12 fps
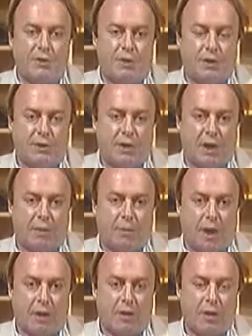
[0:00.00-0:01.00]
said to take
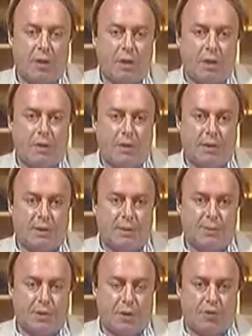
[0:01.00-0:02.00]
back this
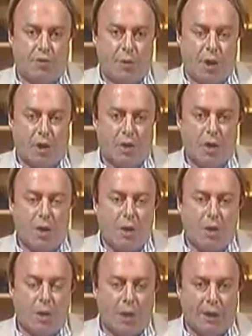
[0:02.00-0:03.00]
absurd remark?
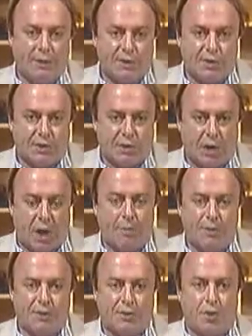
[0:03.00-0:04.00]
It's time
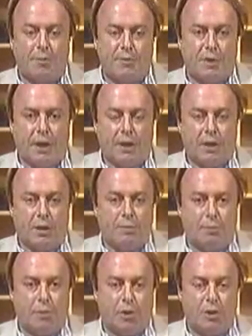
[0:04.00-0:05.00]
to stop saying that
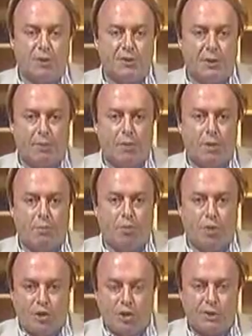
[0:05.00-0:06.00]
because someone
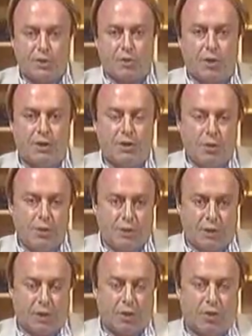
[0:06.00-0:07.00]
preaches
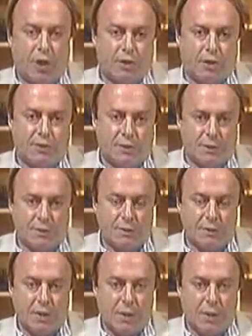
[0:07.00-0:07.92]
credulity and credulousness,